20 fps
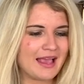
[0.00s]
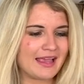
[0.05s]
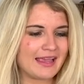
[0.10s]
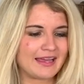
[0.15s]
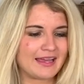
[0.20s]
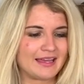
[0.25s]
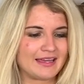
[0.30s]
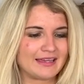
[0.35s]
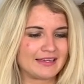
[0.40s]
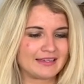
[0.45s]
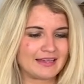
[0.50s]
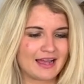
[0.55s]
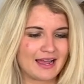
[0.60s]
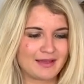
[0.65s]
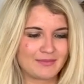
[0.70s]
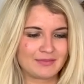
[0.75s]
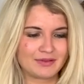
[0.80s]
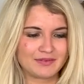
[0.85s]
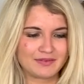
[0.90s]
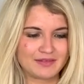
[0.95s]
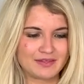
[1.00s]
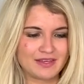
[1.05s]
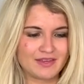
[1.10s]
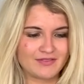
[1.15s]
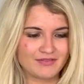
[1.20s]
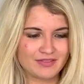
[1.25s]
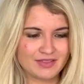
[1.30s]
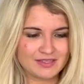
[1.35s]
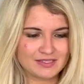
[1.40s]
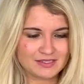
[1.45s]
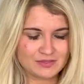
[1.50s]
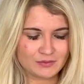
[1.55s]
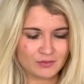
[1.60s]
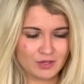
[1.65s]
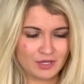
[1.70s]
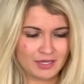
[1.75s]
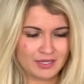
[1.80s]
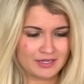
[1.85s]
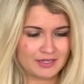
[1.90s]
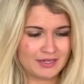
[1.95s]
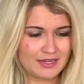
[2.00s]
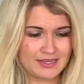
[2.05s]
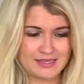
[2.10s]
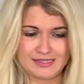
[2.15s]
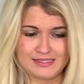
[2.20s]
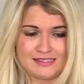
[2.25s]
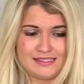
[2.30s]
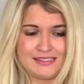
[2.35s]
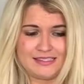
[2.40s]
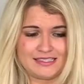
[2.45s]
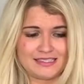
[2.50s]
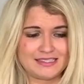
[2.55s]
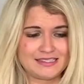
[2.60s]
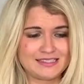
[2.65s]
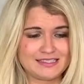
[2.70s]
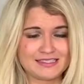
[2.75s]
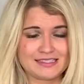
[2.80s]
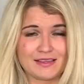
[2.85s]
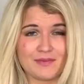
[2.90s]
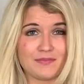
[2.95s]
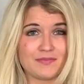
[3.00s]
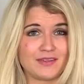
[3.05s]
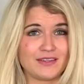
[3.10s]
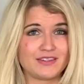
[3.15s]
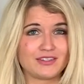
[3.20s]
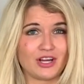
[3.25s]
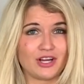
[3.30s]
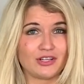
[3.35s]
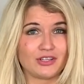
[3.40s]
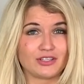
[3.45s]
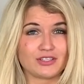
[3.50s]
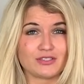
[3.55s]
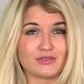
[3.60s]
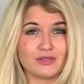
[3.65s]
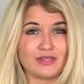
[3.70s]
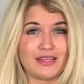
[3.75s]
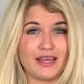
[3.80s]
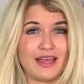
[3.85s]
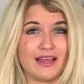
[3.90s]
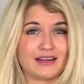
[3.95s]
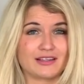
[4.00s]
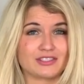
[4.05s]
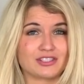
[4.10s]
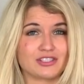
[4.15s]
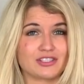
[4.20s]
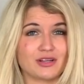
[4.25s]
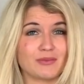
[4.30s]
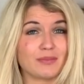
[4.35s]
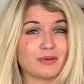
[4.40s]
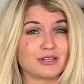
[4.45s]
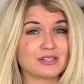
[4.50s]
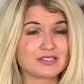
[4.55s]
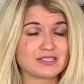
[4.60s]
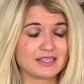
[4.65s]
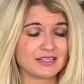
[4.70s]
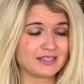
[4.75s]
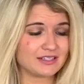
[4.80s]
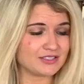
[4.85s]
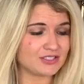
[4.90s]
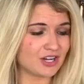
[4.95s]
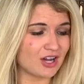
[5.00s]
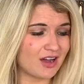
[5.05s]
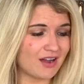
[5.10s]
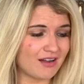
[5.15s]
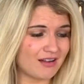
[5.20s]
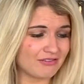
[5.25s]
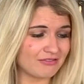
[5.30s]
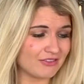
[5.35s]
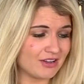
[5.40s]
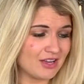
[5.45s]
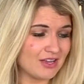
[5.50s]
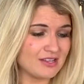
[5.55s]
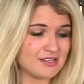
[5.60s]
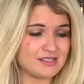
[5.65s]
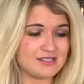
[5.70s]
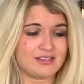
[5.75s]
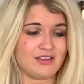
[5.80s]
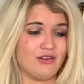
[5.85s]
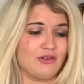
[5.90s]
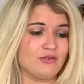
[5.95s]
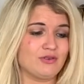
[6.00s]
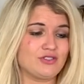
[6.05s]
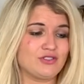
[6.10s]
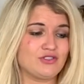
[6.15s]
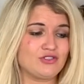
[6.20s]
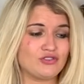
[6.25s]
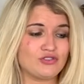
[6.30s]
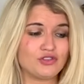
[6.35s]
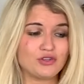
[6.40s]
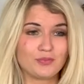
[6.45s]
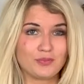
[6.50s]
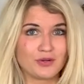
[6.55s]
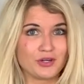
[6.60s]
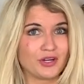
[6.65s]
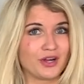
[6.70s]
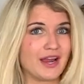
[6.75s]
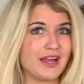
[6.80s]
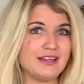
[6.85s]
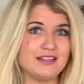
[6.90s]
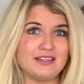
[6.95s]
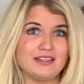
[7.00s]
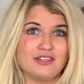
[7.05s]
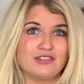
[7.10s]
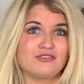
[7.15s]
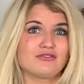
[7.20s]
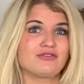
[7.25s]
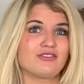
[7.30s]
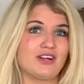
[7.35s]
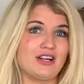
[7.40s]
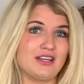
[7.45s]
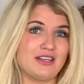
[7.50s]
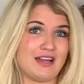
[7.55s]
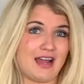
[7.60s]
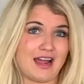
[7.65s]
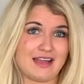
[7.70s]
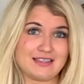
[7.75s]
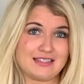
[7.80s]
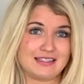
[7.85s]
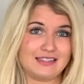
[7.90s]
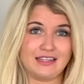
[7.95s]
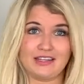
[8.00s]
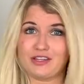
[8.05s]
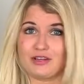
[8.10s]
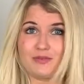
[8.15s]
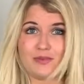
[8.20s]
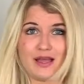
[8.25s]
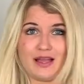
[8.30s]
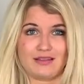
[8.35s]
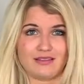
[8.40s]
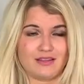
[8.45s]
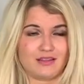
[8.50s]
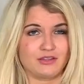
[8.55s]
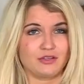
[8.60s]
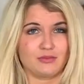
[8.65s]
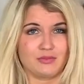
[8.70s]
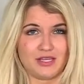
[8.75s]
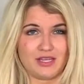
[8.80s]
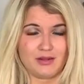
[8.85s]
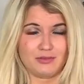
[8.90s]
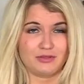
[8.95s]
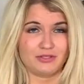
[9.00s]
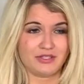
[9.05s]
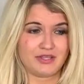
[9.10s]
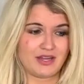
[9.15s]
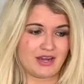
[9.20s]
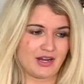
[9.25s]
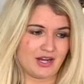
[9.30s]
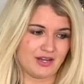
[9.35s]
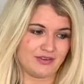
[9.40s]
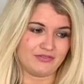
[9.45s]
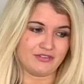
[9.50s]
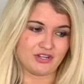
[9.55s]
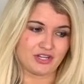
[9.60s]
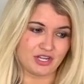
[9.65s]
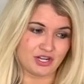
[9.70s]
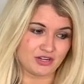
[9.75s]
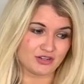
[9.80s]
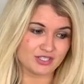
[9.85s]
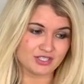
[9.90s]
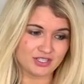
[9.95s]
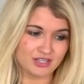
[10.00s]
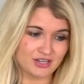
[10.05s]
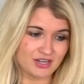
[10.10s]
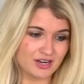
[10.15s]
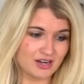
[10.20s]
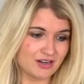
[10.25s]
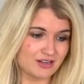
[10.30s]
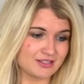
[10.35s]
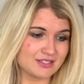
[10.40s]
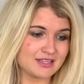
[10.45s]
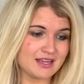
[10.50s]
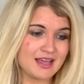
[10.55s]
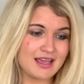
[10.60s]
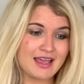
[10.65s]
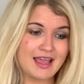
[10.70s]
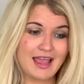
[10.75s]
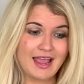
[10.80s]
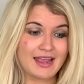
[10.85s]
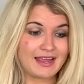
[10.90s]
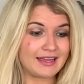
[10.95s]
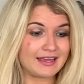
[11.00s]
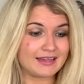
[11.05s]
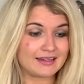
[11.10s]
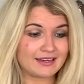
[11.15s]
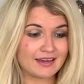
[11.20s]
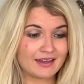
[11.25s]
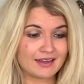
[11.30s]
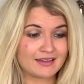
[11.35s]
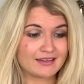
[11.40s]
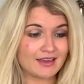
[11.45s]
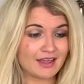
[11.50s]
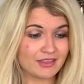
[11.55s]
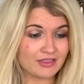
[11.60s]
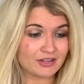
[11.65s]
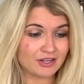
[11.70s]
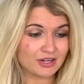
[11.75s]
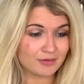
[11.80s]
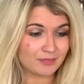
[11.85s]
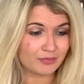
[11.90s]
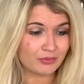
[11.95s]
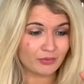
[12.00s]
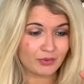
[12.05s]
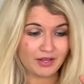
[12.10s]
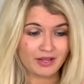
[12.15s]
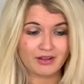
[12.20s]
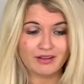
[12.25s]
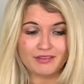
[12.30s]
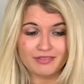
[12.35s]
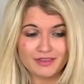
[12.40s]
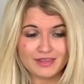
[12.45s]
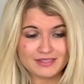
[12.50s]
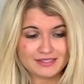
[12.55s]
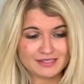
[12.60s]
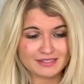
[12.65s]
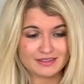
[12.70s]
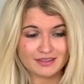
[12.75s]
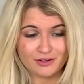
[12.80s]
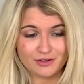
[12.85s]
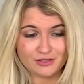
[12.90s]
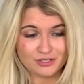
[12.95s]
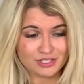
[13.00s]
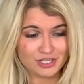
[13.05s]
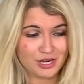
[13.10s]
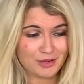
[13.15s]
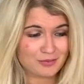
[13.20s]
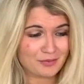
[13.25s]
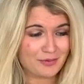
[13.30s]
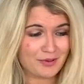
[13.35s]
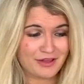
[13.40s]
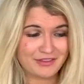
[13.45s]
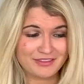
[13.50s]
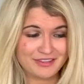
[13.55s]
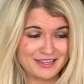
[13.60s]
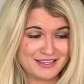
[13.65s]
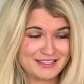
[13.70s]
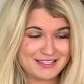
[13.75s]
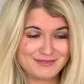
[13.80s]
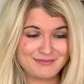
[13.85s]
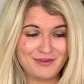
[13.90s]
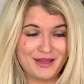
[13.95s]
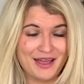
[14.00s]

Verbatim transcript: And I believe this one is 60 something dollars with the extra percentage off. So super great deal for a nice leather bag that you'll be able to carry for years and years. And another point on this, and then I'll shut up about these,